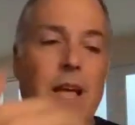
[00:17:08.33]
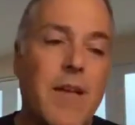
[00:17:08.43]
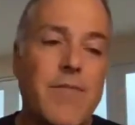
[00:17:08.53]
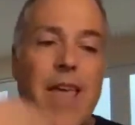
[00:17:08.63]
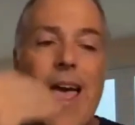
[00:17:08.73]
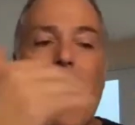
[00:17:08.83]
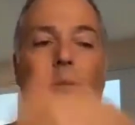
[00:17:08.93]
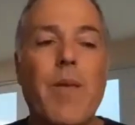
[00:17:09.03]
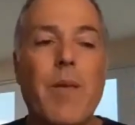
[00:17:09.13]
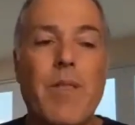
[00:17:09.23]
I love to
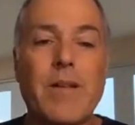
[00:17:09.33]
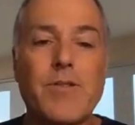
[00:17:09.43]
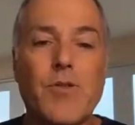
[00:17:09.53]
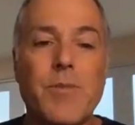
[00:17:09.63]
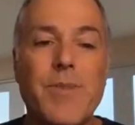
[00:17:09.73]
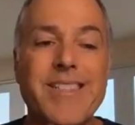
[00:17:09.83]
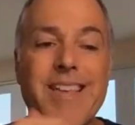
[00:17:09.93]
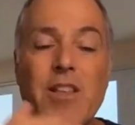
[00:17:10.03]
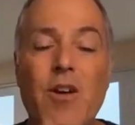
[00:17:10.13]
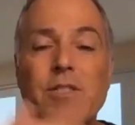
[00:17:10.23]
help people outsourcing because
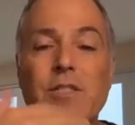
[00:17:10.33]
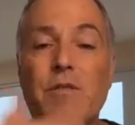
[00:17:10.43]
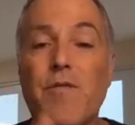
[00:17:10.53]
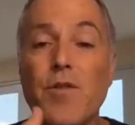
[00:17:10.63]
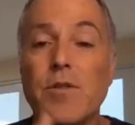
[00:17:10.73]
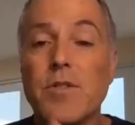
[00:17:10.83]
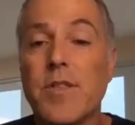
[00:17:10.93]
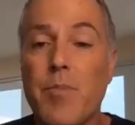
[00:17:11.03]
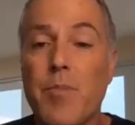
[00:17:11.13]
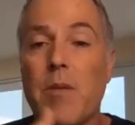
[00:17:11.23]
I know it's the first
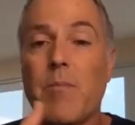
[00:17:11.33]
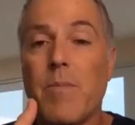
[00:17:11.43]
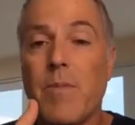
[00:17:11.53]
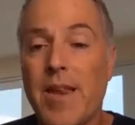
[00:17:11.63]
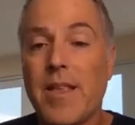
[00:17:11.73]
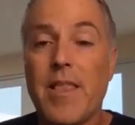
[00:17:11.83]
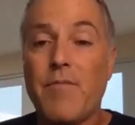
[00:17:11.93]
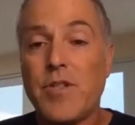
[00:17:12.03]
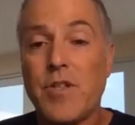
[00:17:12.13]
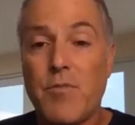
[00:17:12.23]
step in them getting
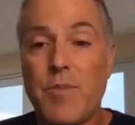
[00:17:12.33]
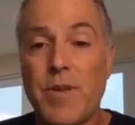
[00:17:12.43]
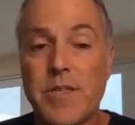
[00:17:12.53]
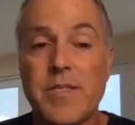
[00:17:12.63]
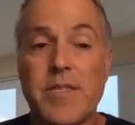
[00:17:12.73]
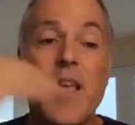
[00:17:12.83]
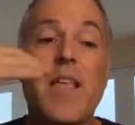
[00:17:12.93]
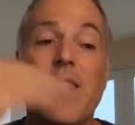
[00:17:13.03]
leverage in their business.